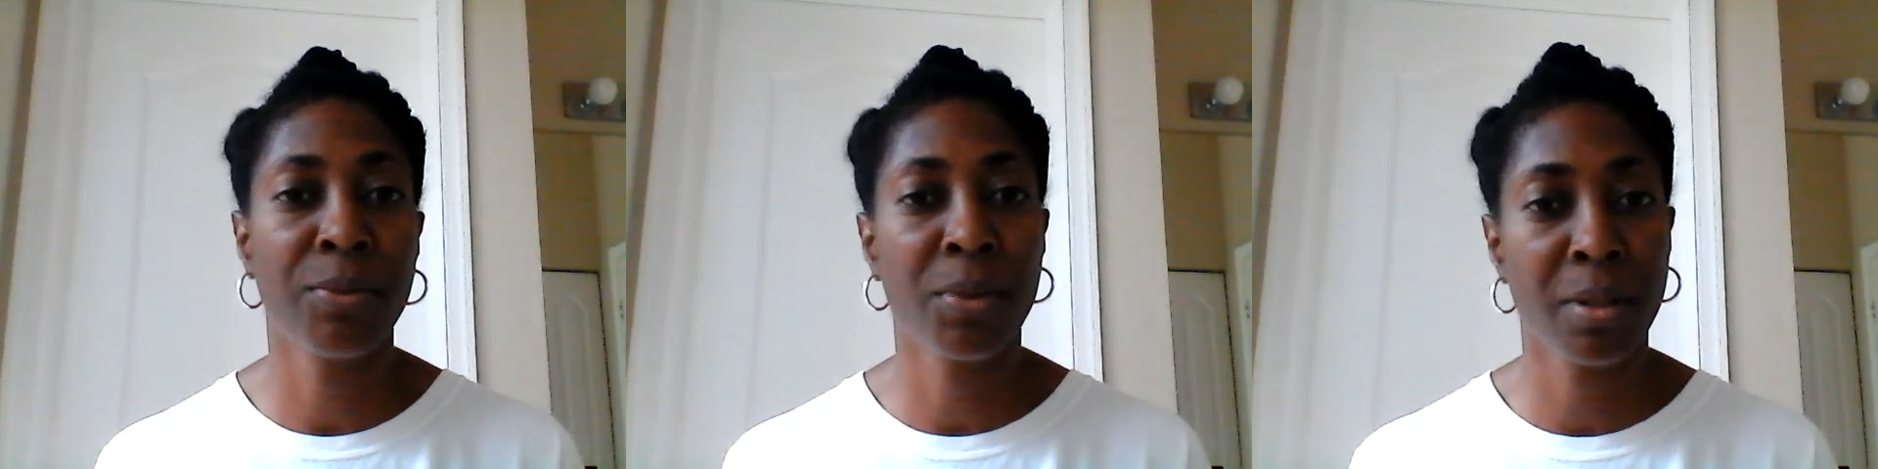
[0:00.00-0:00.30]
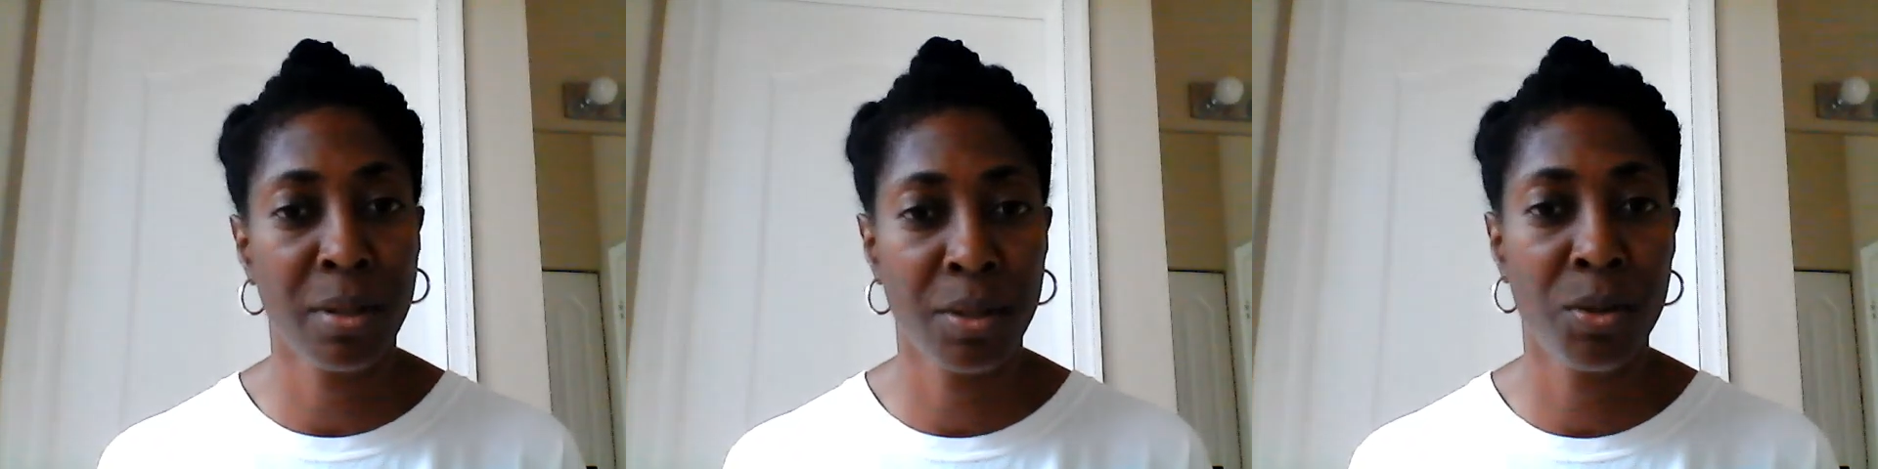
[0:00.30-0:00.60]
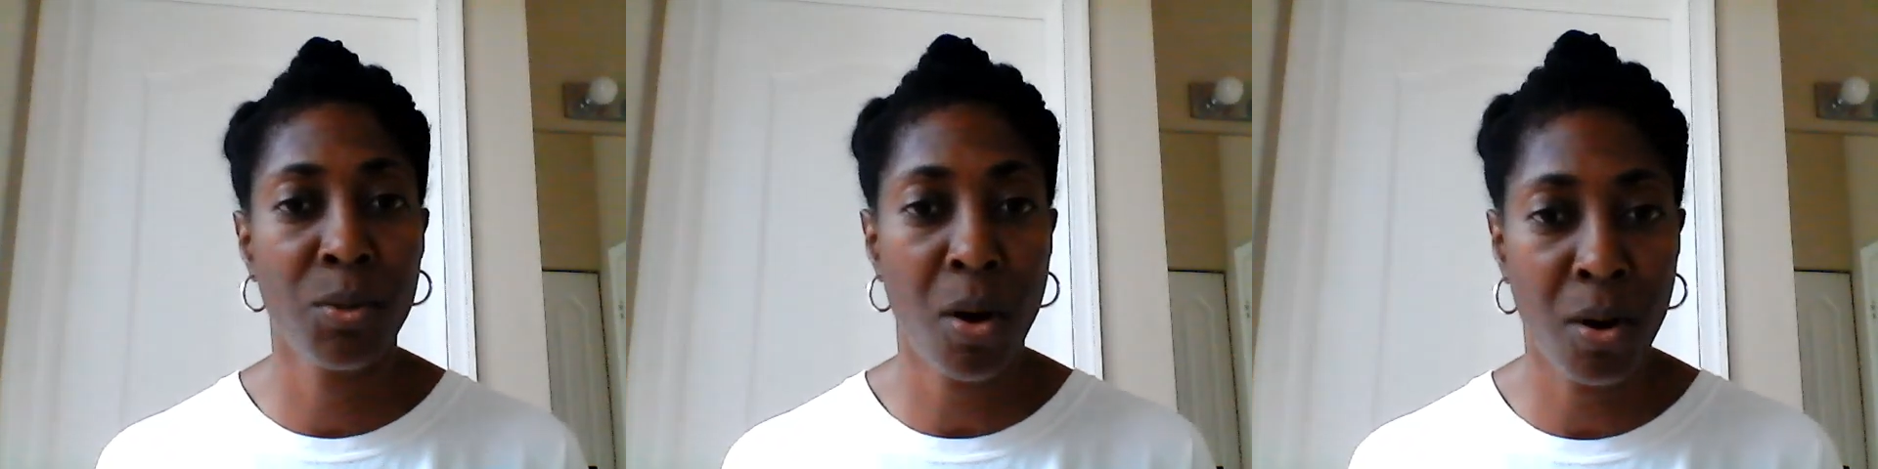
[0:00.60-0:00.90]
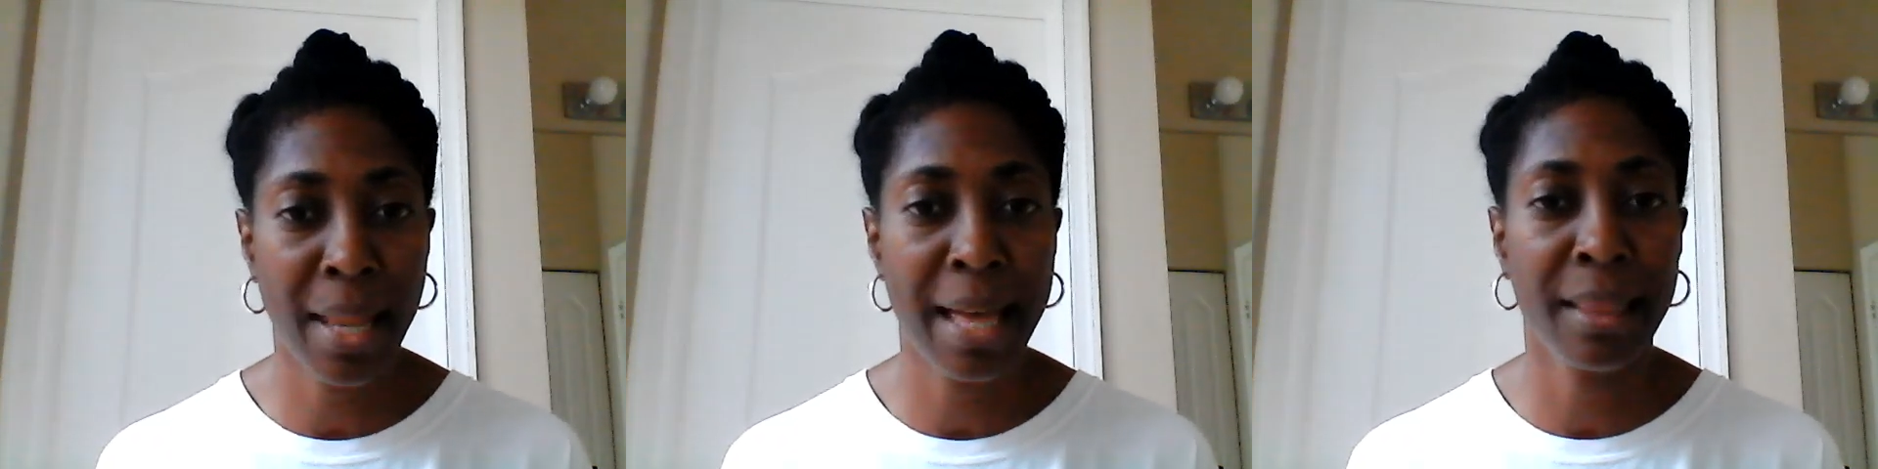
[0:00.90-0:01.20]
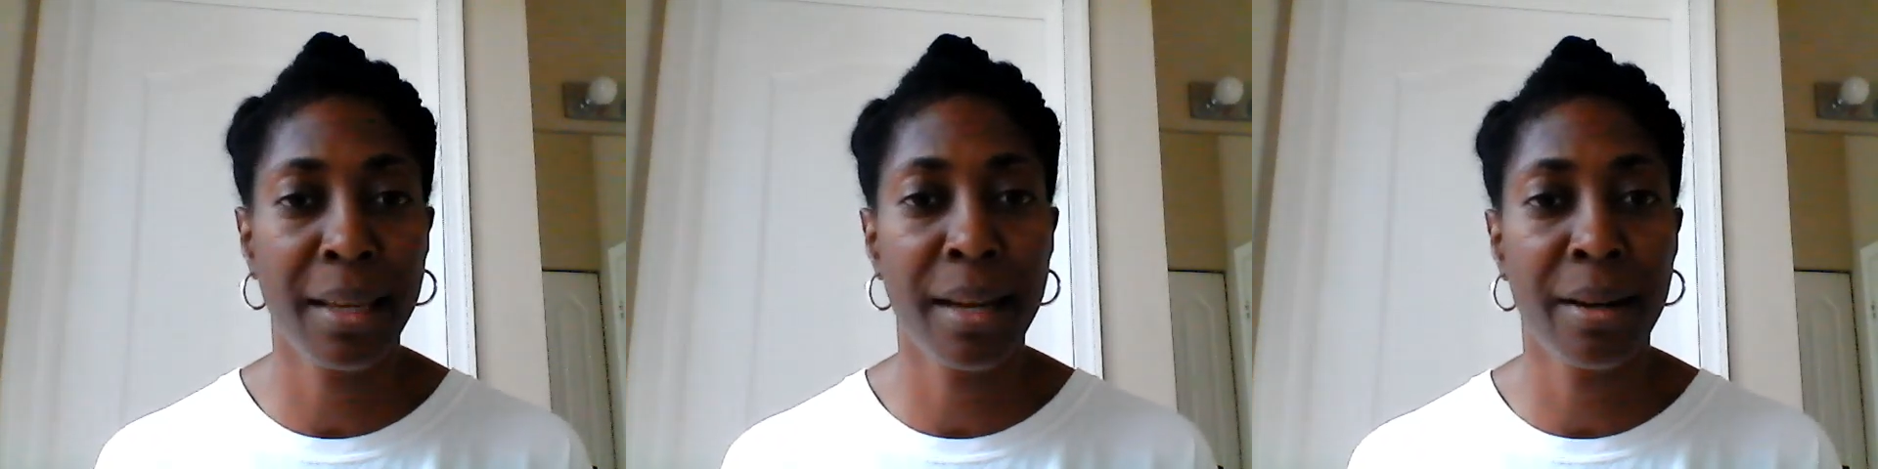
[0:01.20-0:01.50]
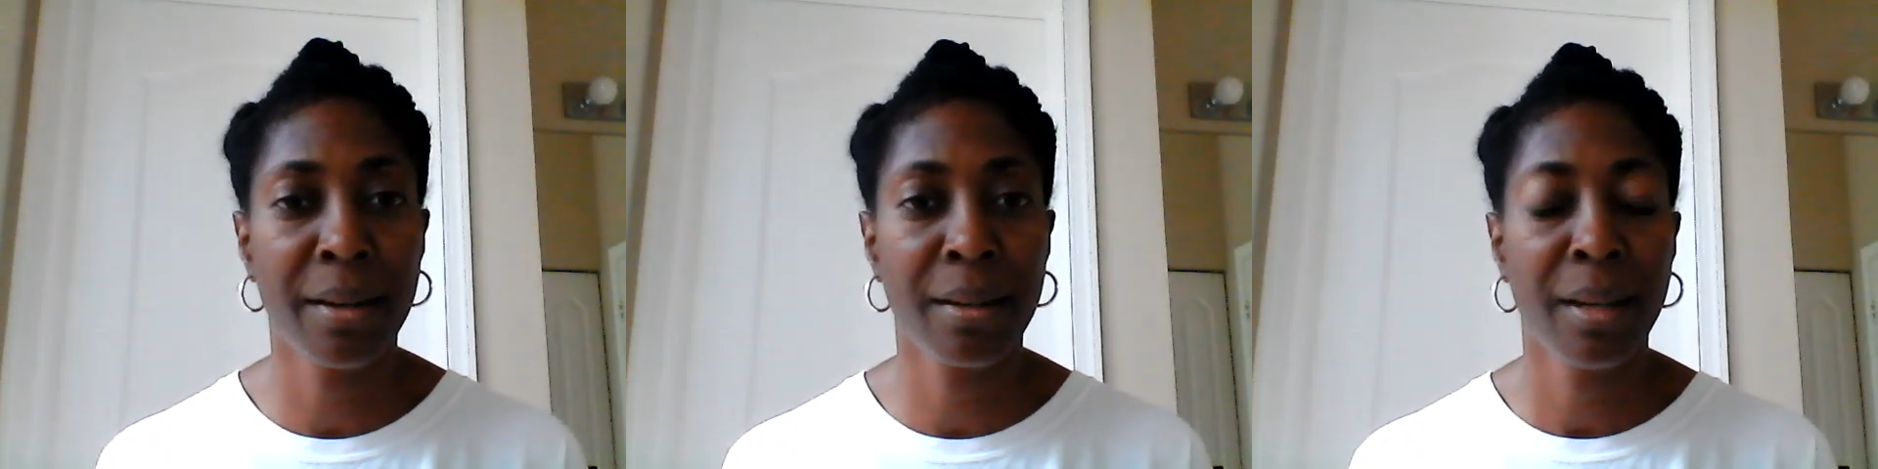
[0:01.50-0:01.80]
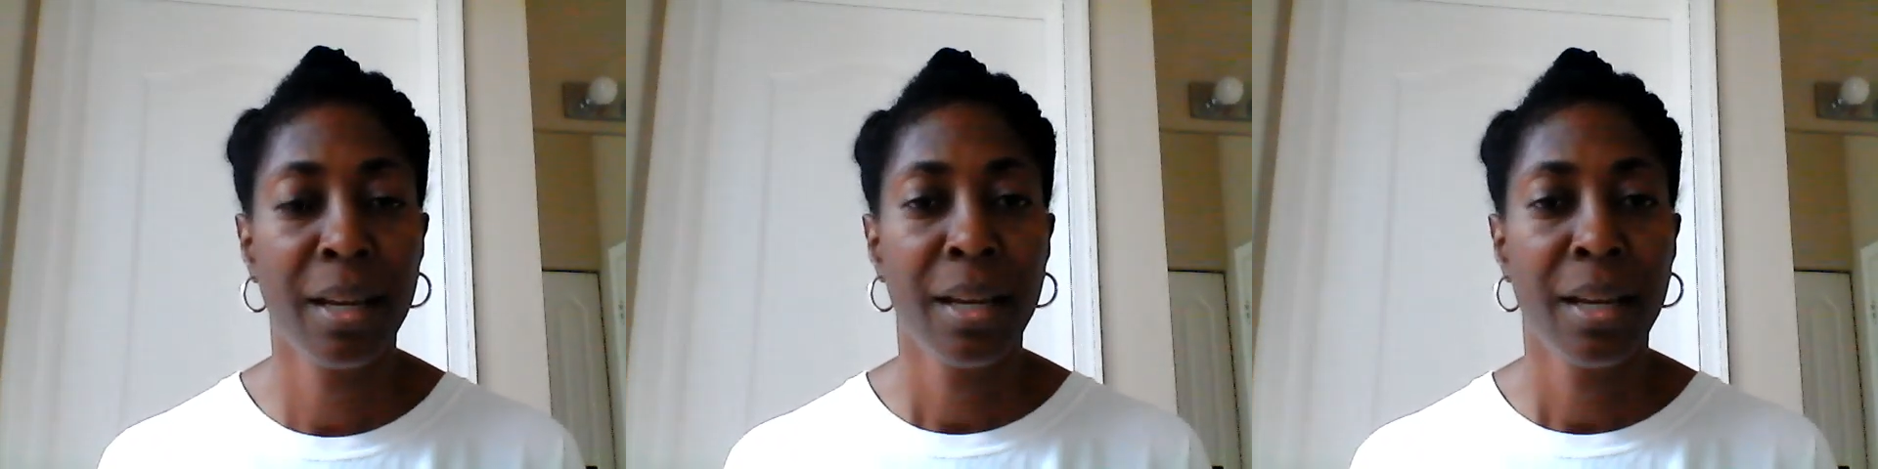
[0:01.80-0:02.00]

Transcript: for you all out there.